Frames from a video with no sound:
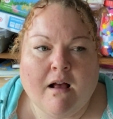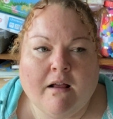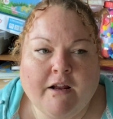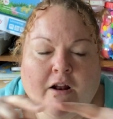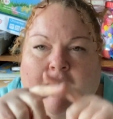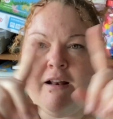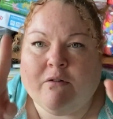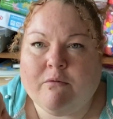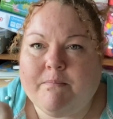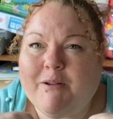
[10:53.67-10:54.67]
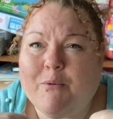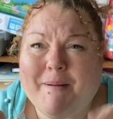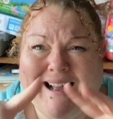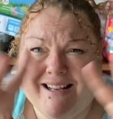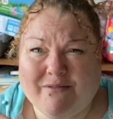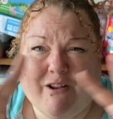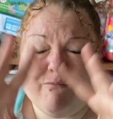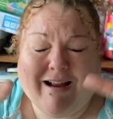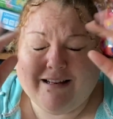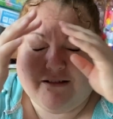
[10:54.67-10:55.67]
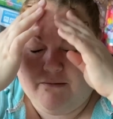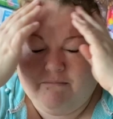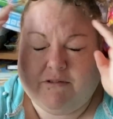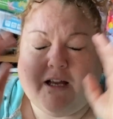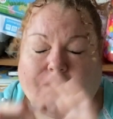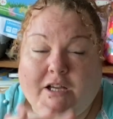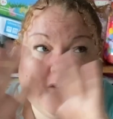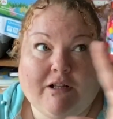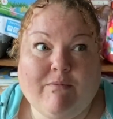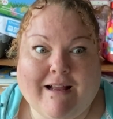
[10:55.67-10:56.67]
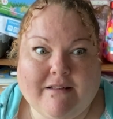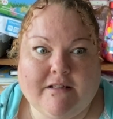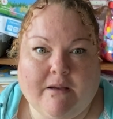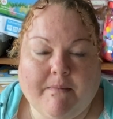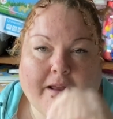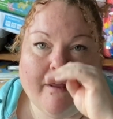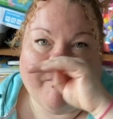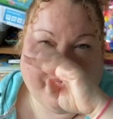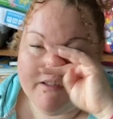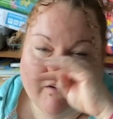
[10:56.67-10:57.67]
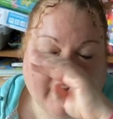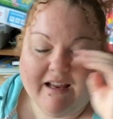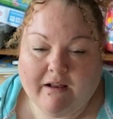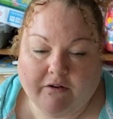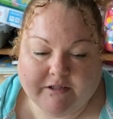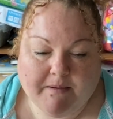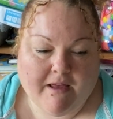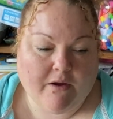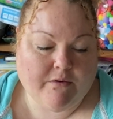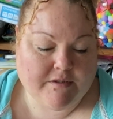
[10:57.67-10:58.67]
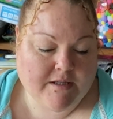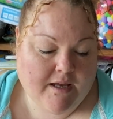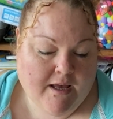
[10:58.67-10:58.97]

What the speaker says: Like little bags of like random, like totally random, and so I got some of those.